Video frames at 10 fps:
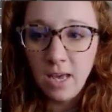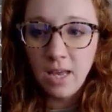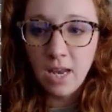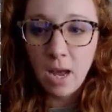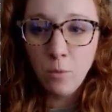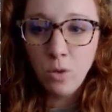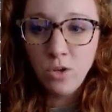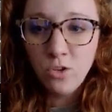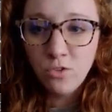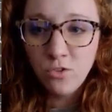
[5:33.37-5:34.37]
and I'm
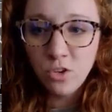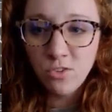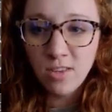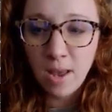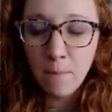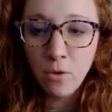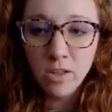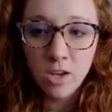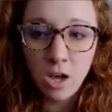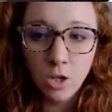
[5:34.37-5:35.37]
going to just sample
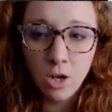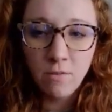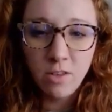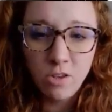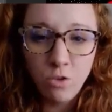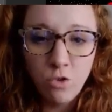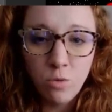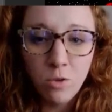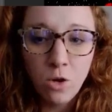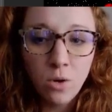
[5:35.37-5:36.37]
the color of this
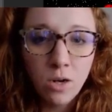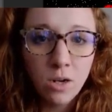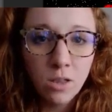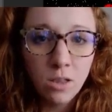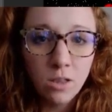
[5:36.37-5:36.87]
YouTube logo